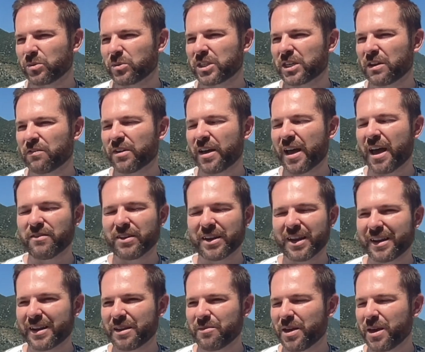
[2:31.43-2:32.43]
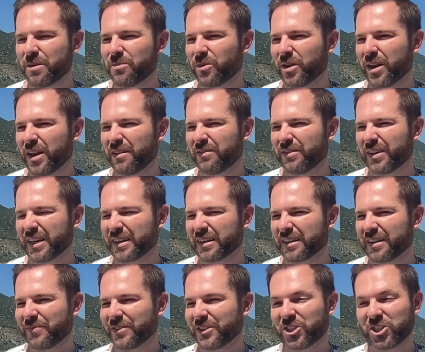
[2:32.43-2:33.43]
which evidently people are loving.